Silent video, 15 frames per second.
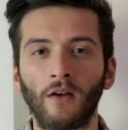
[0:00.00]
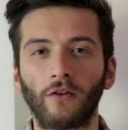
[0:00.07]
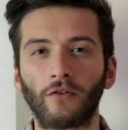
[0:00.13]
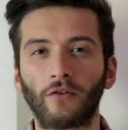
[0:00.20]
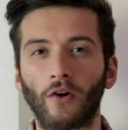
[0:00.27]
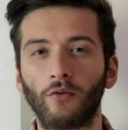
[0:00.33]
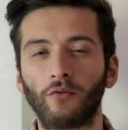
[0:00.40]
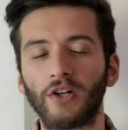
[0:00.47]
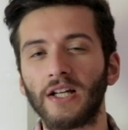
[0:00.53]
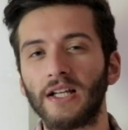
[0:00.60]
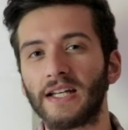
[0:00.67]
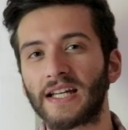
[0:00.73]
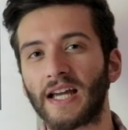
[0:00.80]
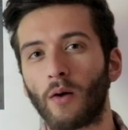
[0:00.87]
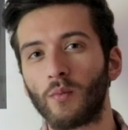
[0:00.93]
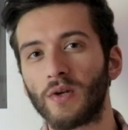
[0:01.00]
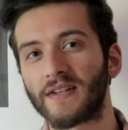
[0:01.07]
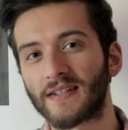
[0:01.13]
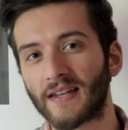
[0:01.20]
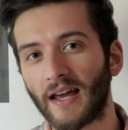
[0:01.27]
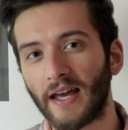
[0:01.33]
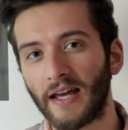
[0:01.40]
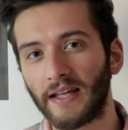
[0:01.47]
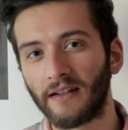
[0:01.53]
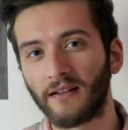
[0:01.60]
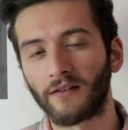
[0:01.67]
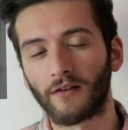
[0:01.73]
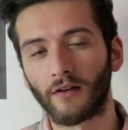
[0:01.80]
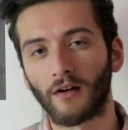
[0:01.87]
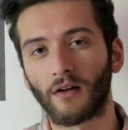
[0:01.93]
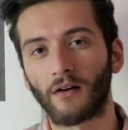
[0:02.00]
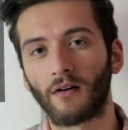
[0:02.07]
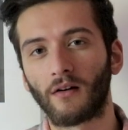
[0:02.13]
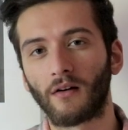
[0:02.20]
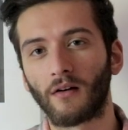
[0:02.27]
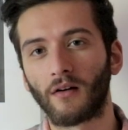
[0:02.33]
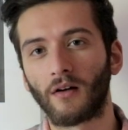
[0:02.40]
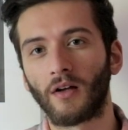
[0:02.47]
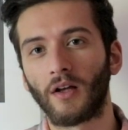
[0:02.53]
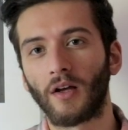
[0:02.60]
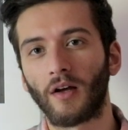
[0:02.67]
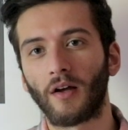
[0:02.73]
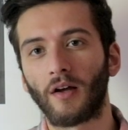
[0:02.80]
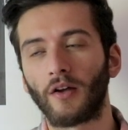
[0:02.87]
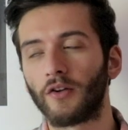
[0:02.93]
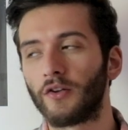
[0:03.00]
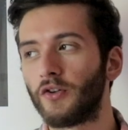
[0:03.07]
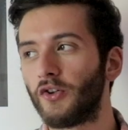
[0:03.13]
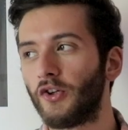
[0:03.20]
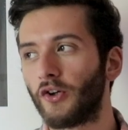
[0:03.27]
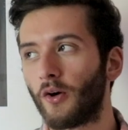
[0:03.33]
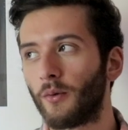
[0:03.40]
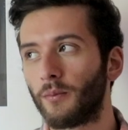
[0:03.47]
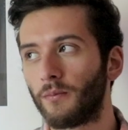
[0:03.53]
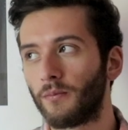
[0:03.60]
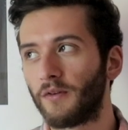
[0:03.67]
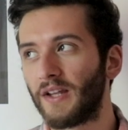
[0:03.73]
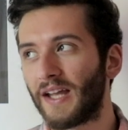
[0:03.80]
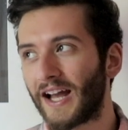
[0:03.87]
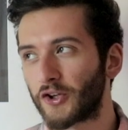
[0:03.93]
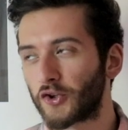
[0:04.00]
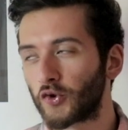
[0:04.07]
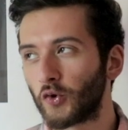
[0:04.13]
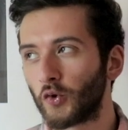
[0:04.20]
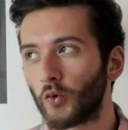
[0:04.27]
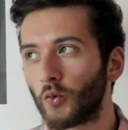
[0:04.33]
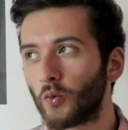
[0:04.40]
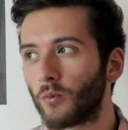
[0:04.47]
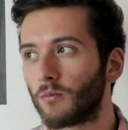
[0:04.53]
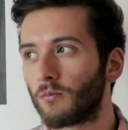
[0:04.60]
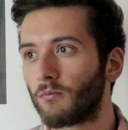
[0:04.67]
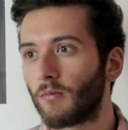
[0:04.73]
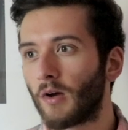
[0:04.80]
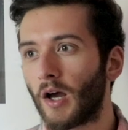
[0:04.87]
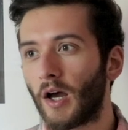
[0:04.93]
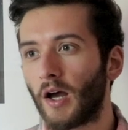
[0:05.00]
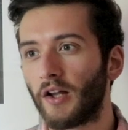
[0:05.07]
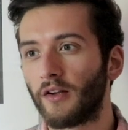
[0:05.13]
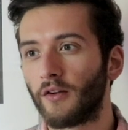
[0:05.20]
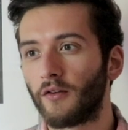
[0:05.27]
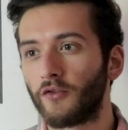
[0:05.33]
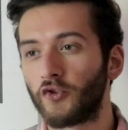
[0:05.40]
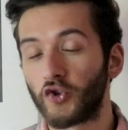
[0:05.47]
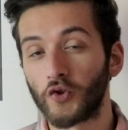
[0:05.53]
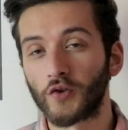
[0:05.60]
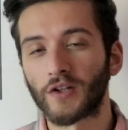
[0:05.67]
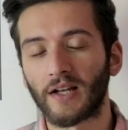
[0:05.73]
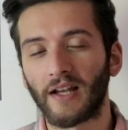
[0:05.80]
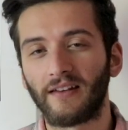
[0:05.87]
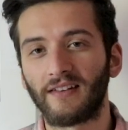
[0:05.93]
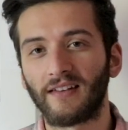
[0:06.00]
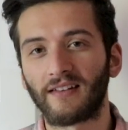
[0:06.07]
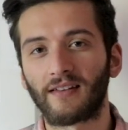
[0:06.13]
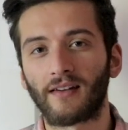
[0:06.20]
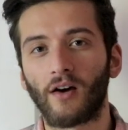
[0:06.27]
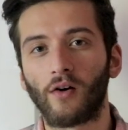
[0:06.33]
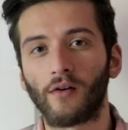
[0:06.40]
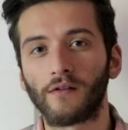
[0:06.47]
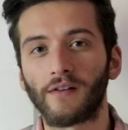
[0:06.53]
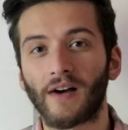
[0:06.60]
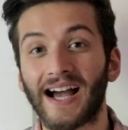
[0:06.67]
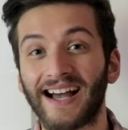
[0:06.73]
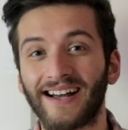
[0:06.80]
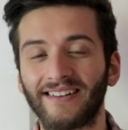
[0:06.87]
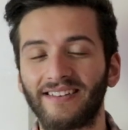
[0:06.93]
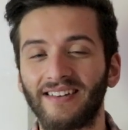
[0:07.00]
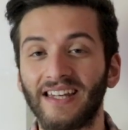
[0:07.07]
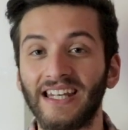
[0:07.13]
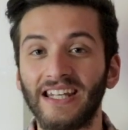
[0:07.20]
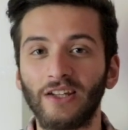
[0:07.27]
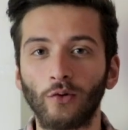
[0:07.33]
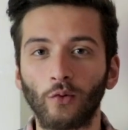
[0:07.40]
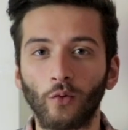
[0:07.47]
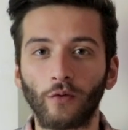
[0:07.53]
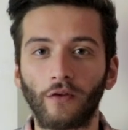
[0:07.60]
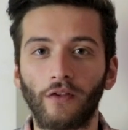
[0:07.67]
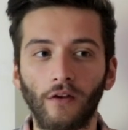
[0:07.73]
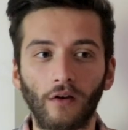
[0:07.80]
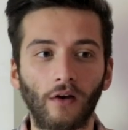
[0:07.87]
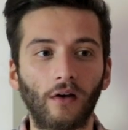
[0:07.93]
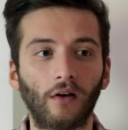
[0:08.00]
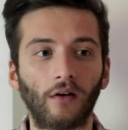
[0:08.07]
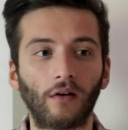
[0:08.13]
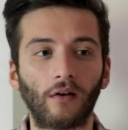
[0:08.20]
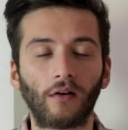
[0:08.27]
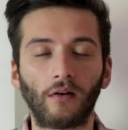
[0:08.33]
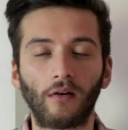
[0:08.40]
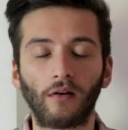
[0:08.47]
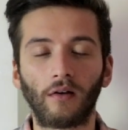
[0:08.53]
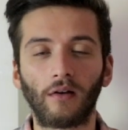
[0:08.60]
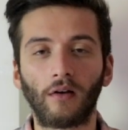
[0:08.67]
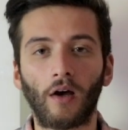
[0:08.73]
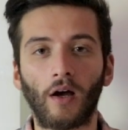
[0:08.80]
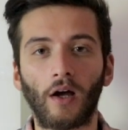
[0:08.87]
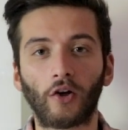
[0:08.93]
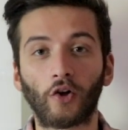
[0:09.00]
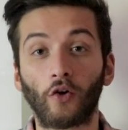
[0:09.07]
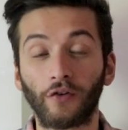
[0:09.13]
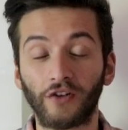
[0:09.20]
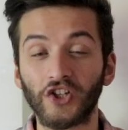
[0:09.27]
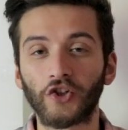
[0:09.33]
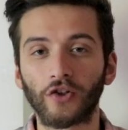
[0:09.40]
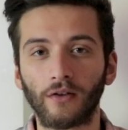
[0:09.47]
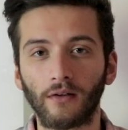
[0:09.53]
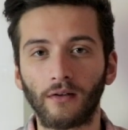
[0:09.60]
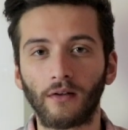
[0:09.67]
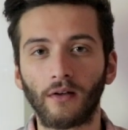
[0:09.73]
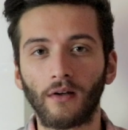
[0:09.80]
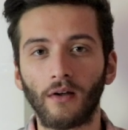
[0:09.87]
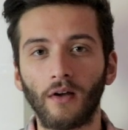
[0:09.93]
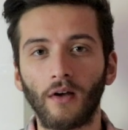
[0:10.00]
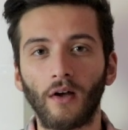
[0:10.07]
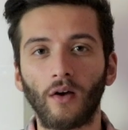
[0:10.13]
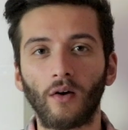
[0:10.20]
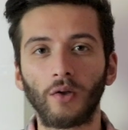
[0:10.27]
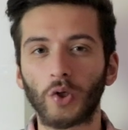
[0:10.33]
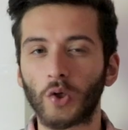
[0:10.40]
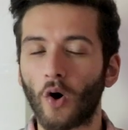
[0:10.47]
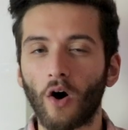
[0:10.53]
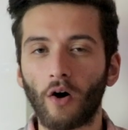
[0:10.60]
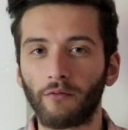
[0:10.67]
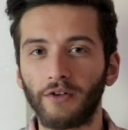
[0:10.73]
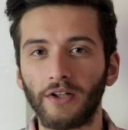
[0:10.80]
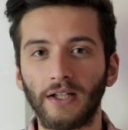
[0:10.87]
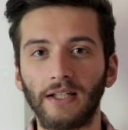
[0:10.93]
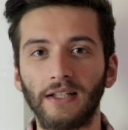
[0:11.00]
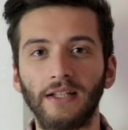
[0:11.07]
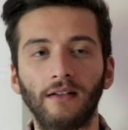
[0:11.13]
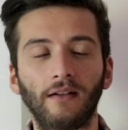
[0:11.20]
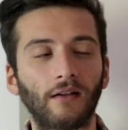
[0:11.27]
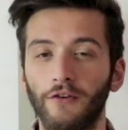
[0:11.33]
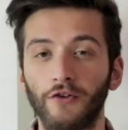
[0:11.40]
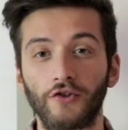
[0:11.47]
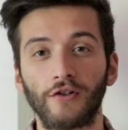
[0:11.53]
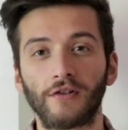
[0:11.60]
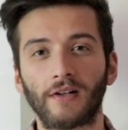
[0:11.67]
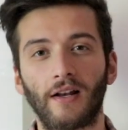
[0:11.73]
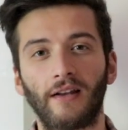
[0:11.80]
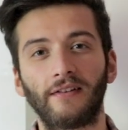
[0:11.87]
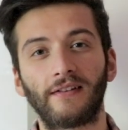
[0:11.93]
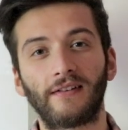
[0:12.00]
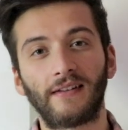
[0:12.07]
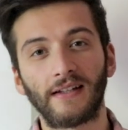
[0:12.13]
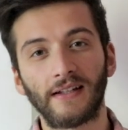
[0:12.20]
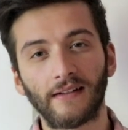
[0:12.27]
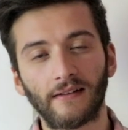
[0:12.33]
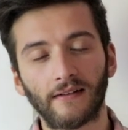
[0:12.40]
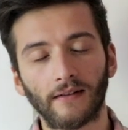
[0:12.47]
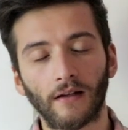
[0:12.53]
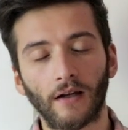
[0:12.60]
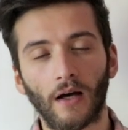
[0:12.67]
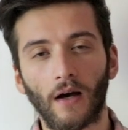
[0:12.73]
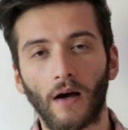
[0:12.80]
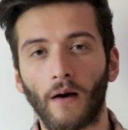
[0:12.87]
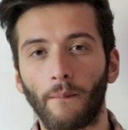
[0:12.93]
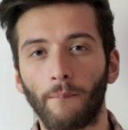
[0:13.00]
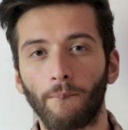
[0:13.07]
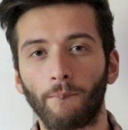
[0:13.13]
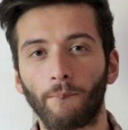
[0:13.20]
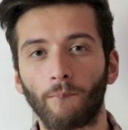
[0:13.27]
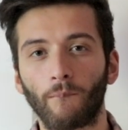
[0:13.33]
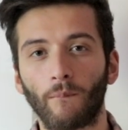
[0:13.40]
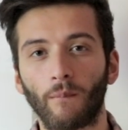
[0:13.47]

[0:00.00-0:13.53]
So really, can we say that you know the actual uh, juice cleanse itself has healed the uh, condition? You can't really. The juice cleanse did um,